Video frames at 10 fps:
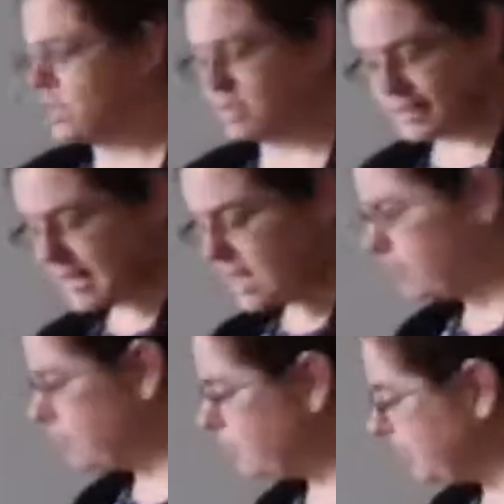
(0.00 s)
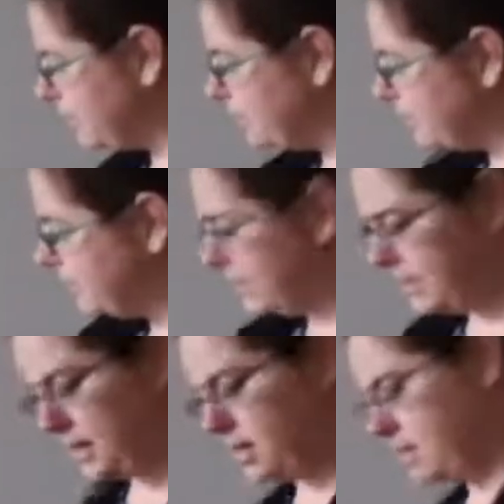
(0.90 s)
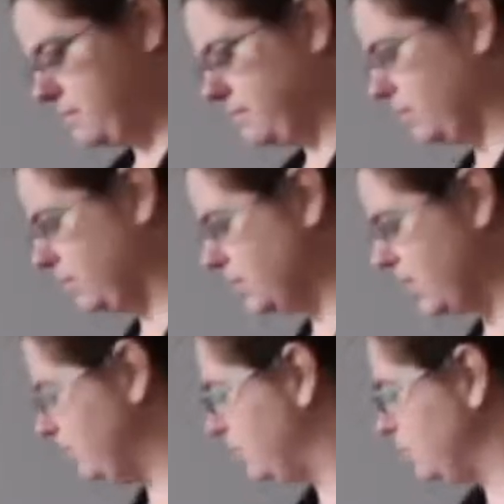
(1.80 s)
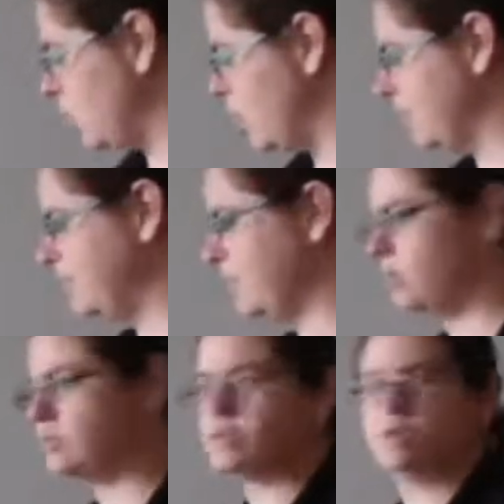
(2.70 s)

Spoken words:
You'll see other possibilities. Sometimes we talk about